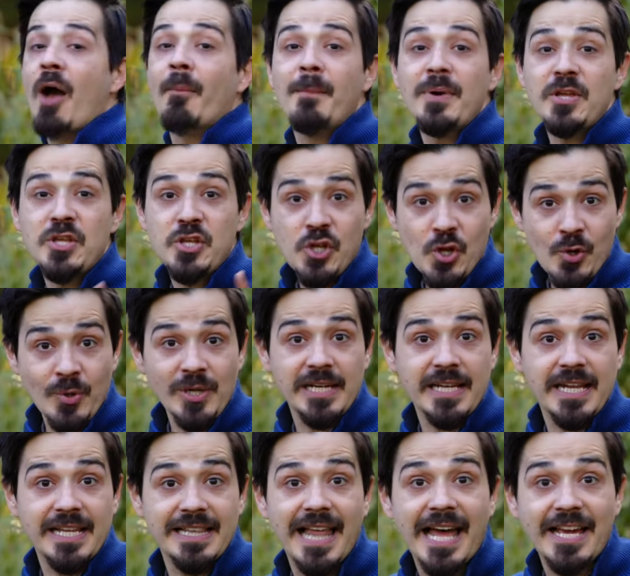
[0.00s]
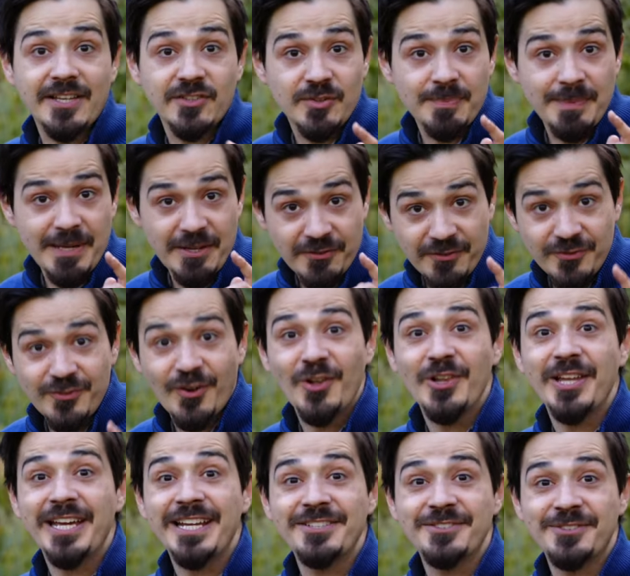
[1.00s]
But Unity likes to be
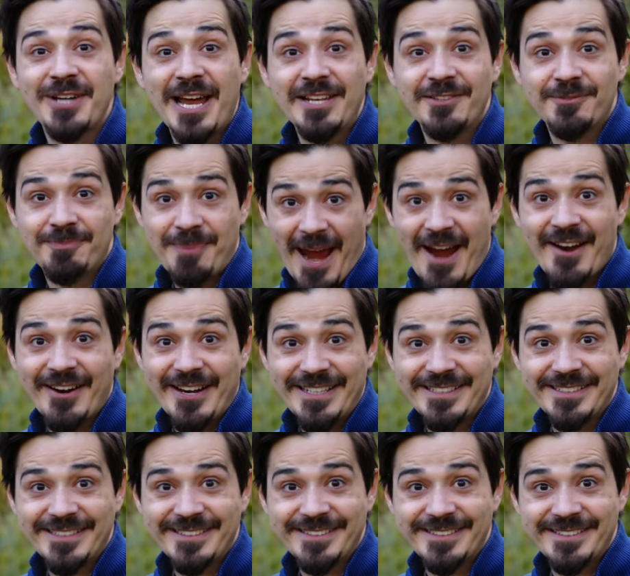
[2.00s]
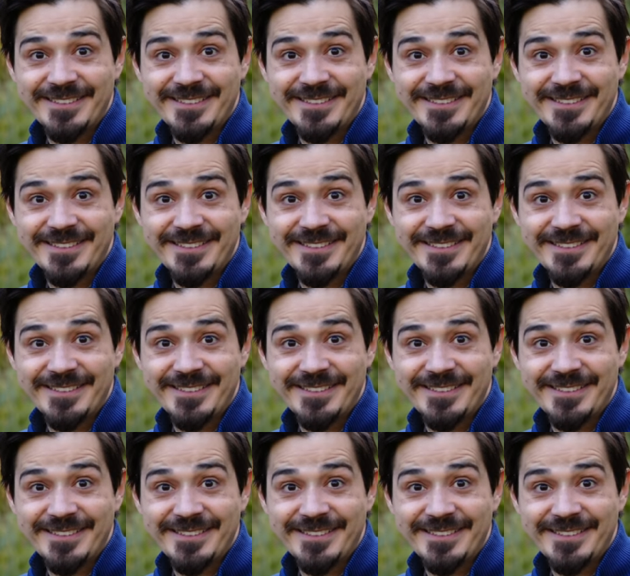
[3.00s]
fully transparent.